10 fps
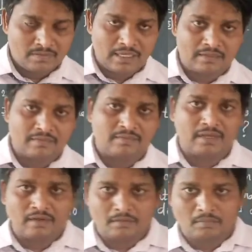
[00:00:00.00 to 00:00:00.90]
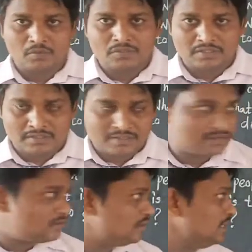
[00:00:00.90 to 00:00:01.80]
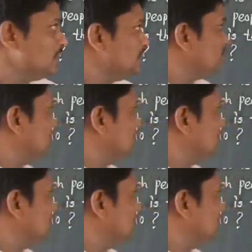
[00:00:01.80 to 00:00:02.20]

that they are most necessary,